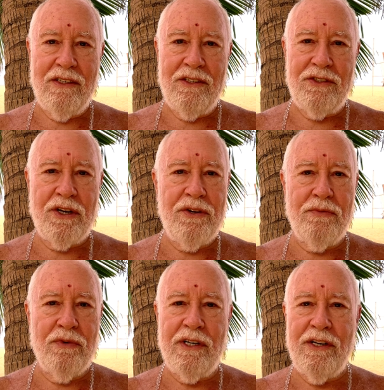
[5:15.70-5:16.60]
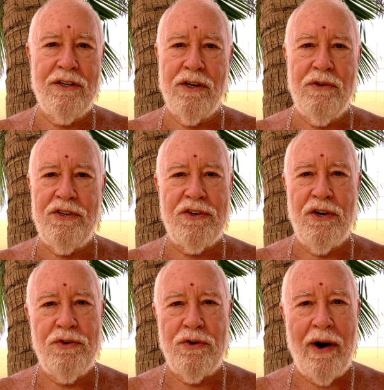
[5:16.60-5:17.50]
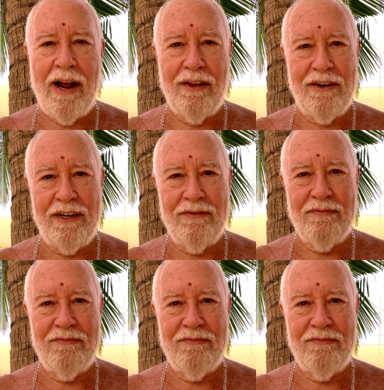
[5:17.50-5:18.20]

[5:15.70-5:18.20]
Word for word: See, really, there is no duality.